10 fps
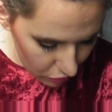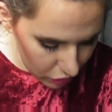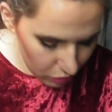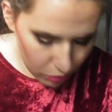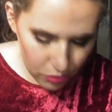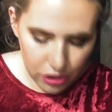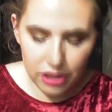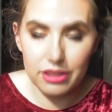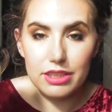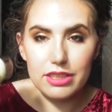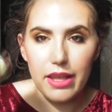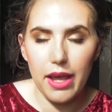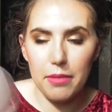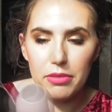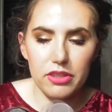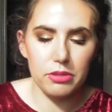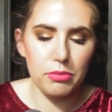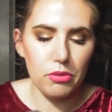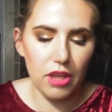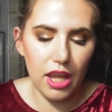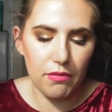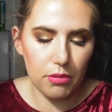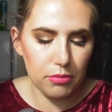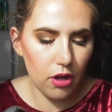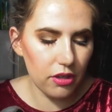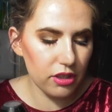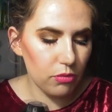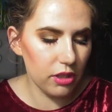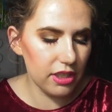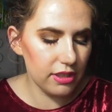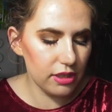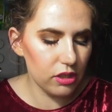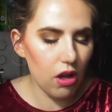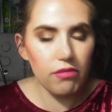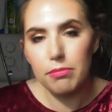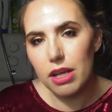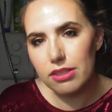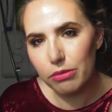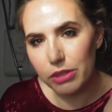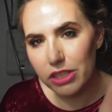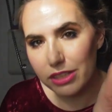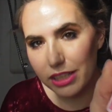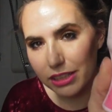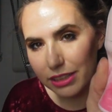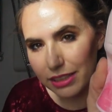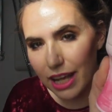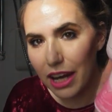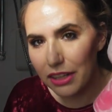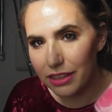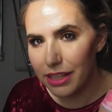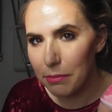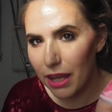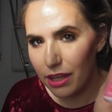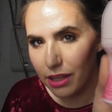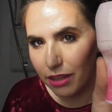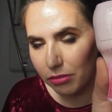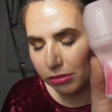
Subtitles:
deodorants. These are both Avon products. One is the Soft Musk, which is entirely pink,